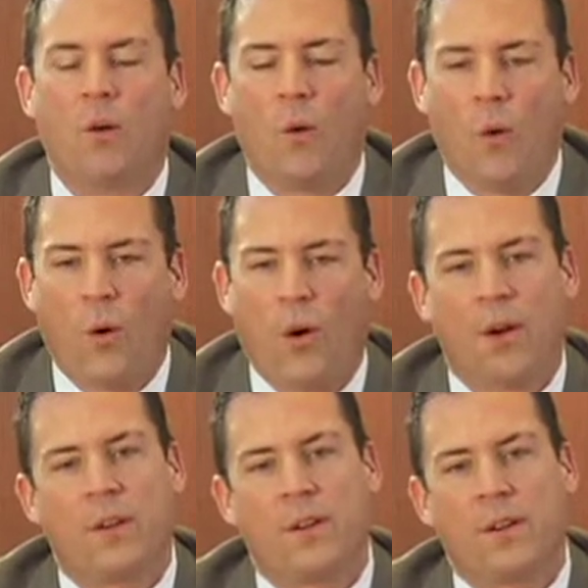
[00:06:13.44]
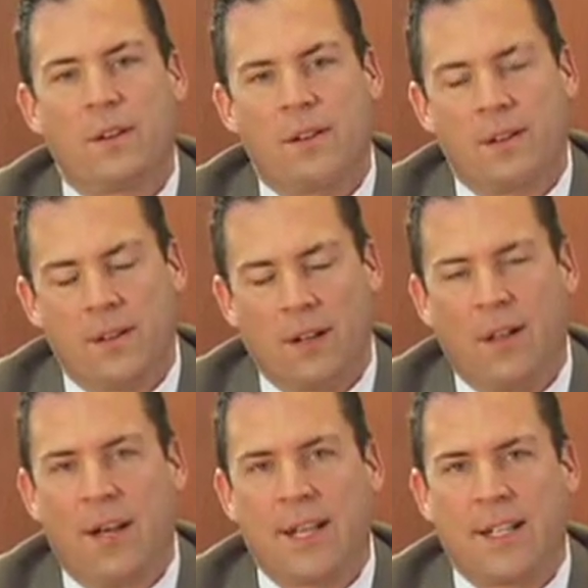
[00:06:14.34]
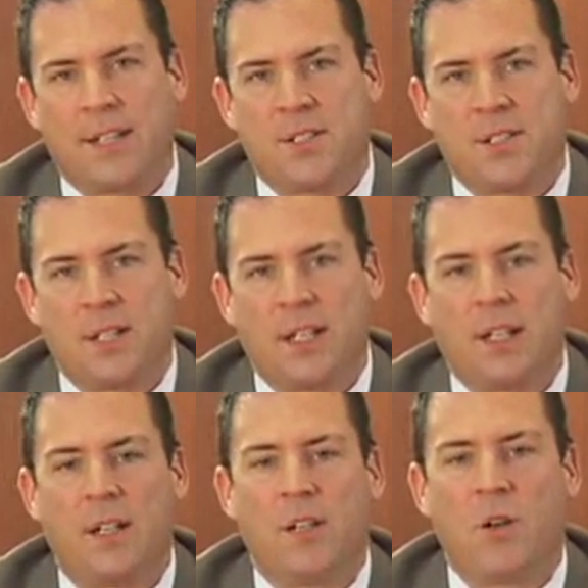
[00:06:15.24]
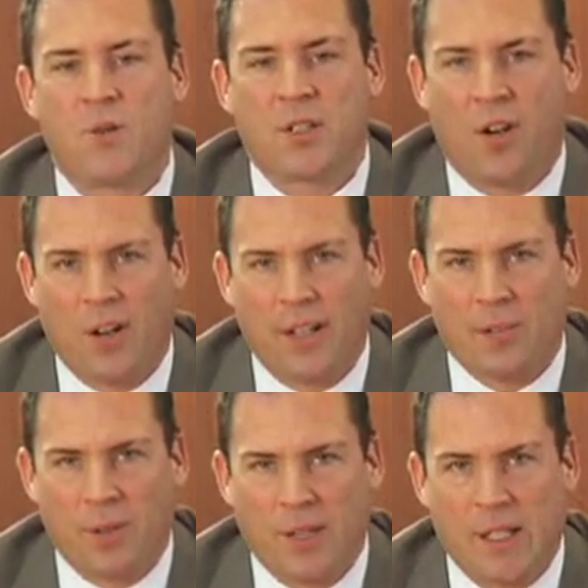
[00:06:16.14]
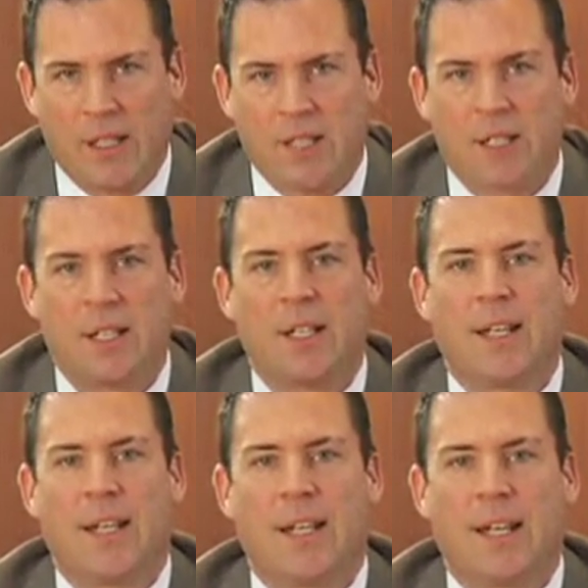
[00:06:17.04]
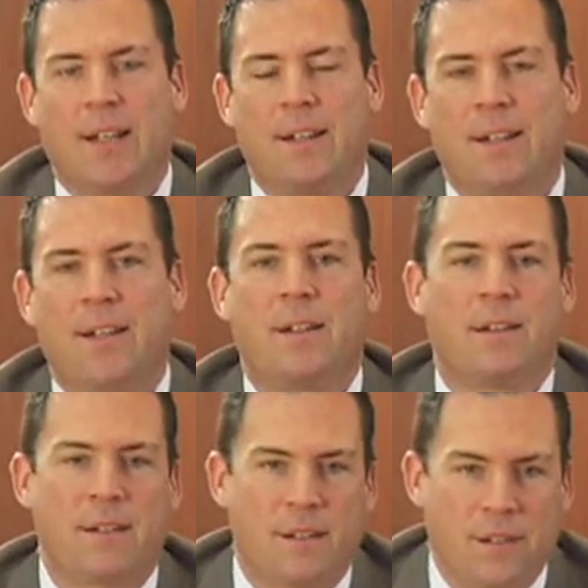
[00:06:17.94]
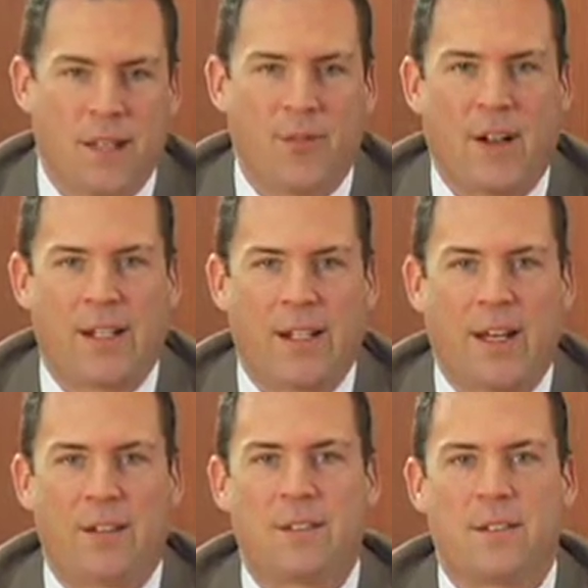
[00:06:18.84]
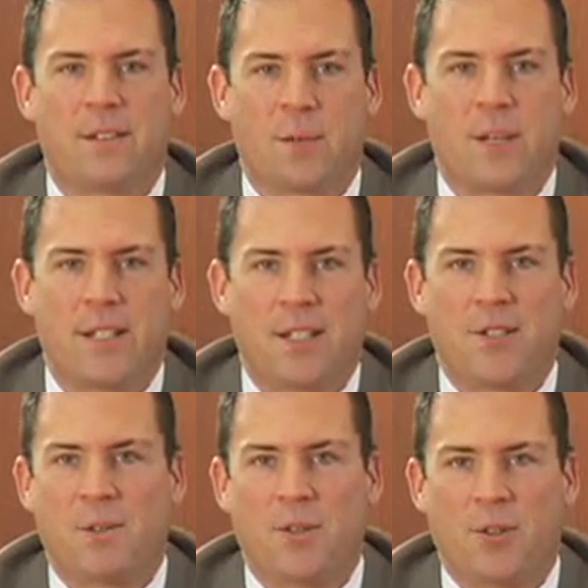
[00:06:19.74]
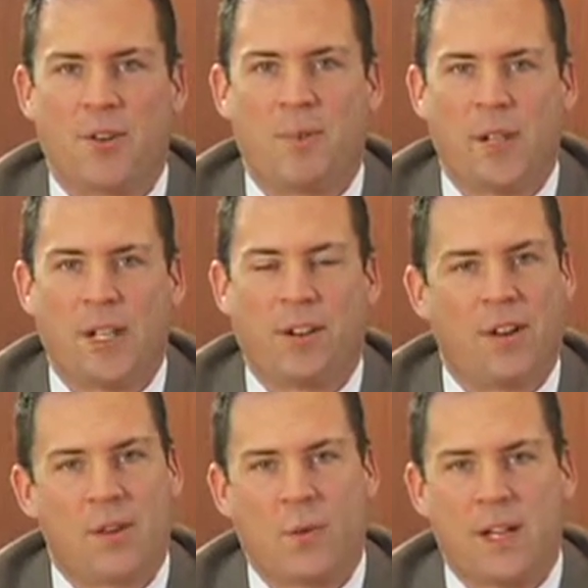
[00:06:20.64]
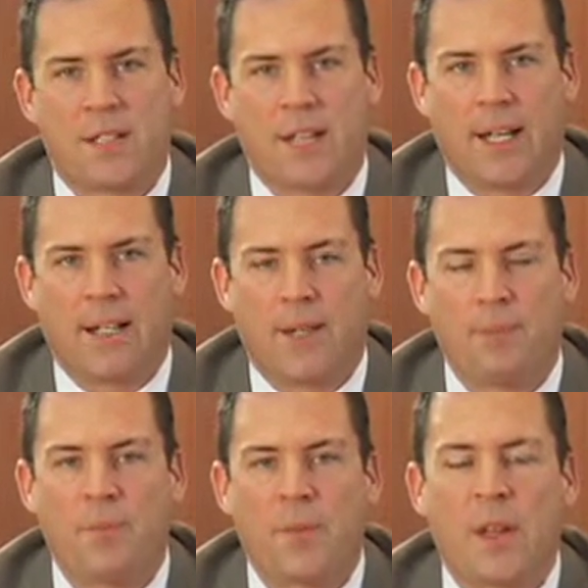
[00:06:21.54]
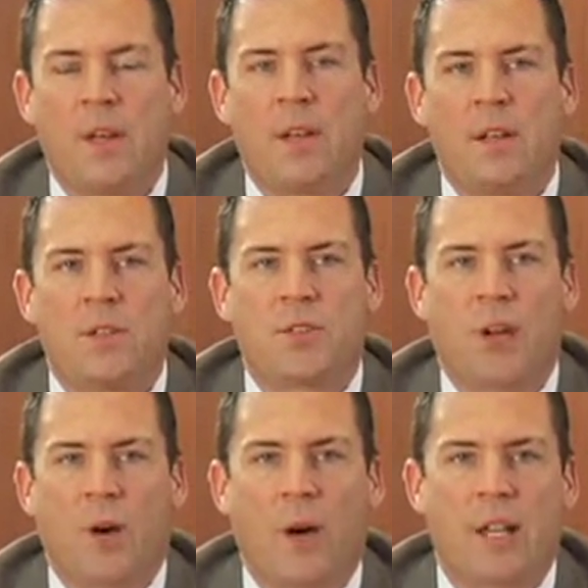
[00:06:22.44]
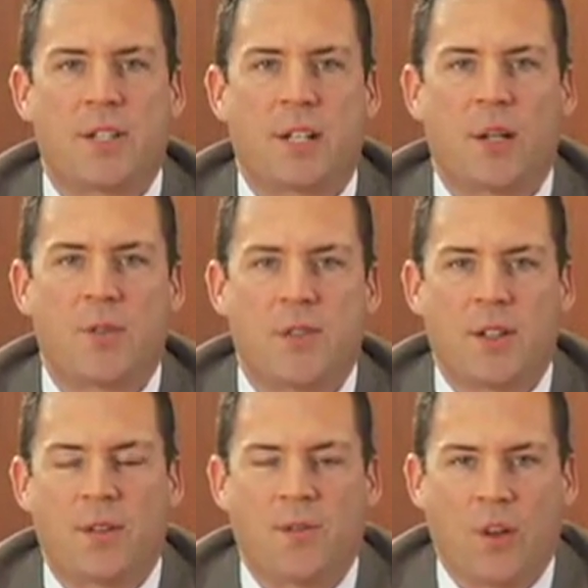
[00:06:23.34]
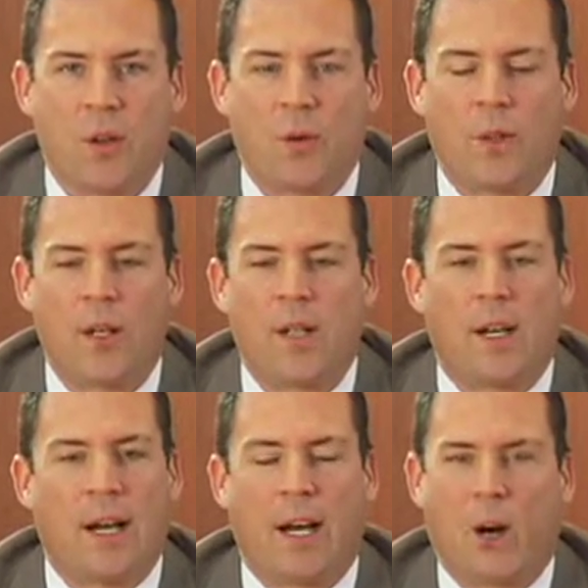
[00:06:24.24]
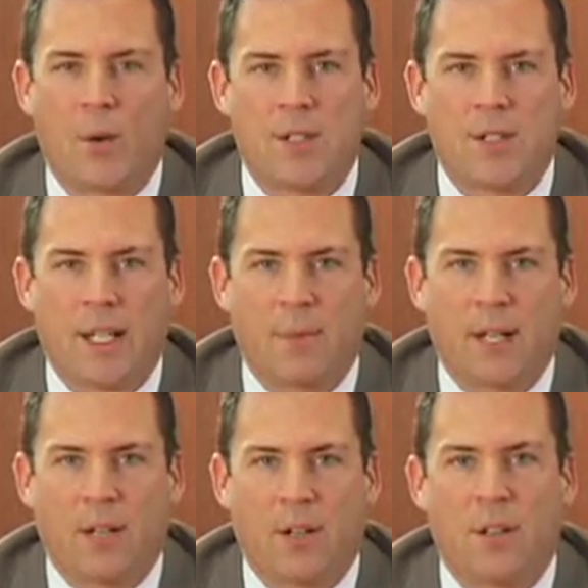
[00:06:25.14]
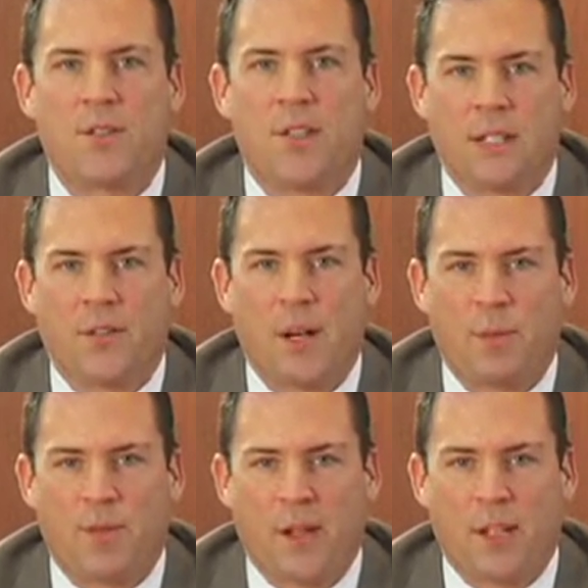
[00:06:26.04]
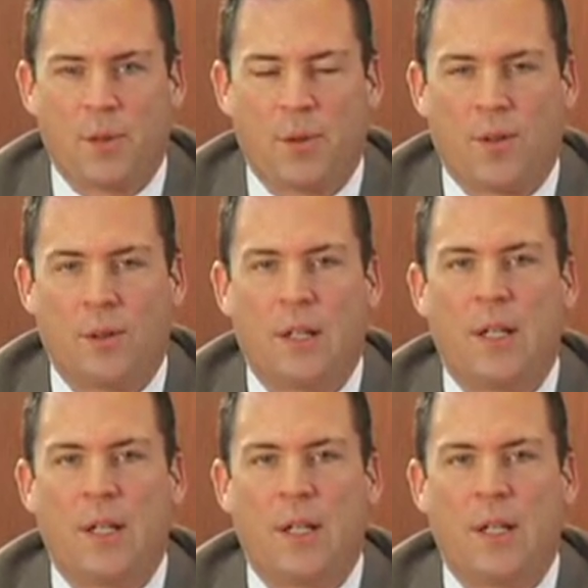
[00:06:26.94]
or the client gets the "who's calling please," and then they find out somebody tells them you're in a meeting or otherwise tied up. So as it goes to the phone, I always take my calls if I'm available.